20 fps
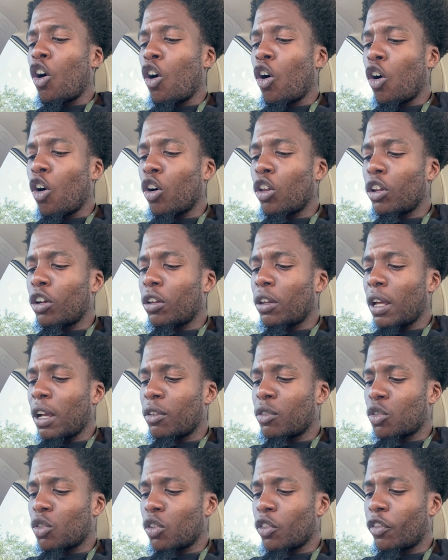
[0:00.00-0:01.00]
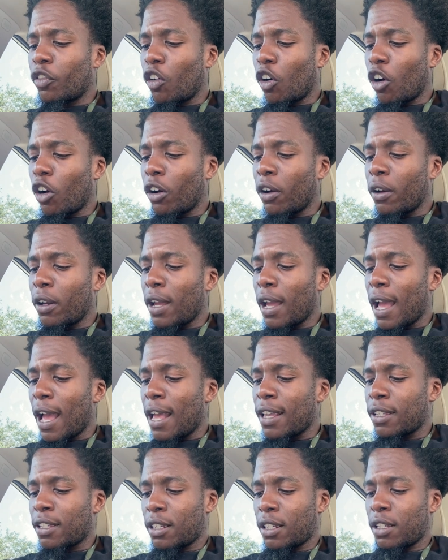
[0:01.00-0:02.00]
all our life so far
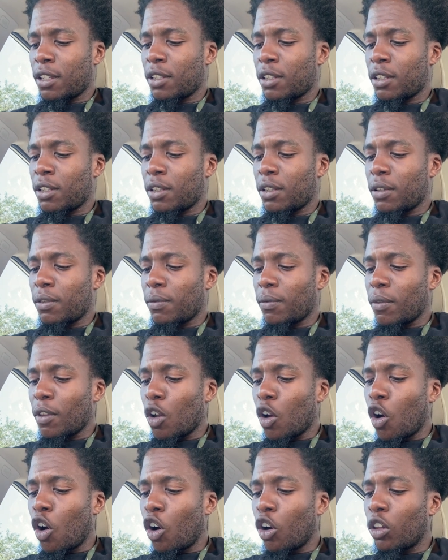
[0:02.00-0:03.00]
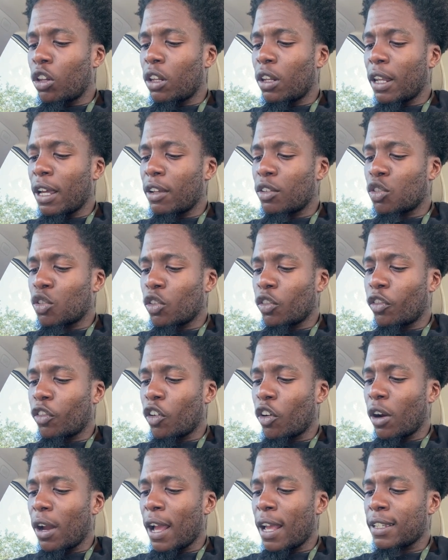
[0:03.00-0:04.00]
as it isn't, all our life so
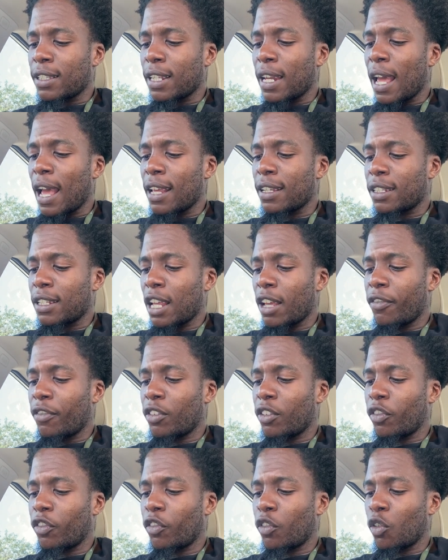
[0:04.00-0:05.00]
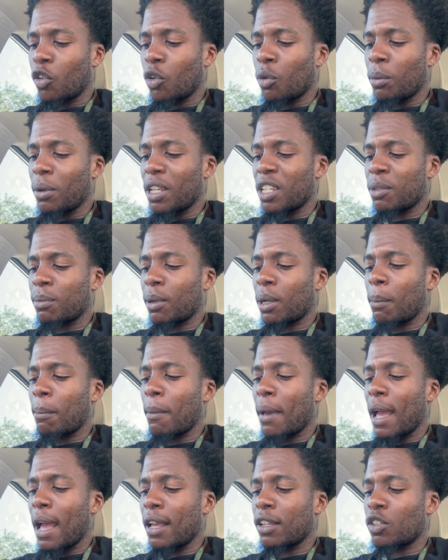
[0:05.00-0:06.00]
far as it has definite form is but a
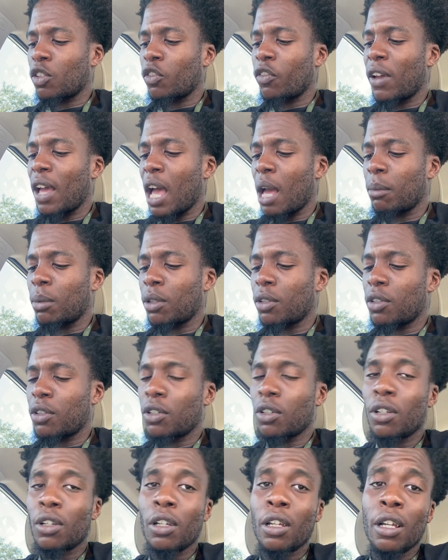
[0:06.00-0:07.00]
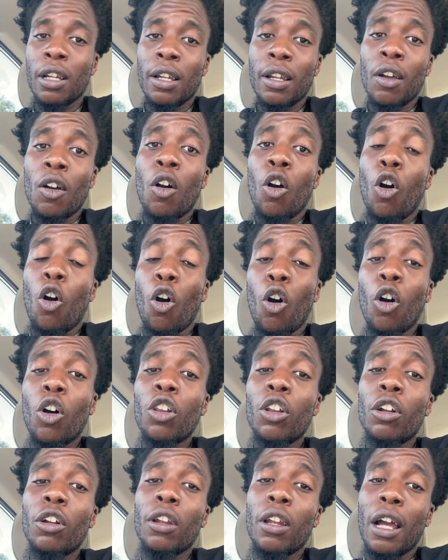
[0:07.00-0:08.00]
mass of habits. All
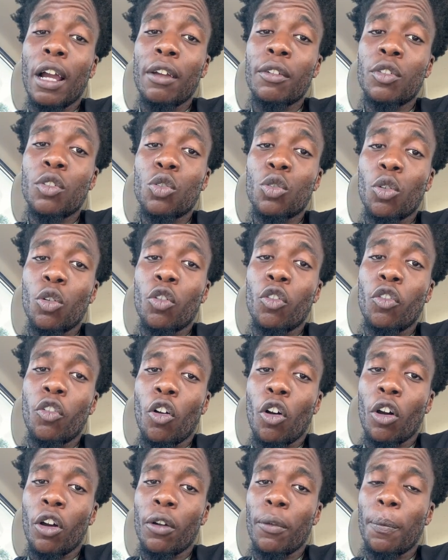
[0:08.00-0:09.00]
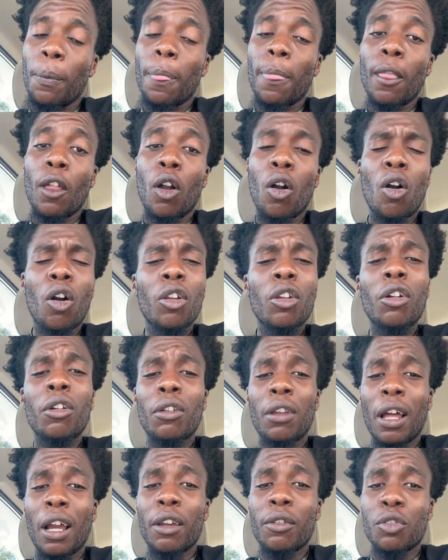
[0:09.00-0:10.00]
our life so far, all our
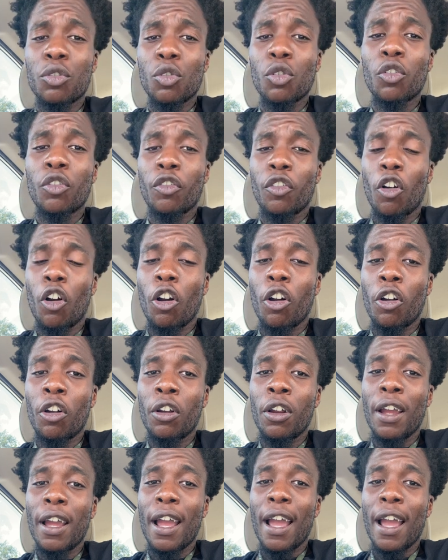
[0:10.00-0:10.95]
life so far,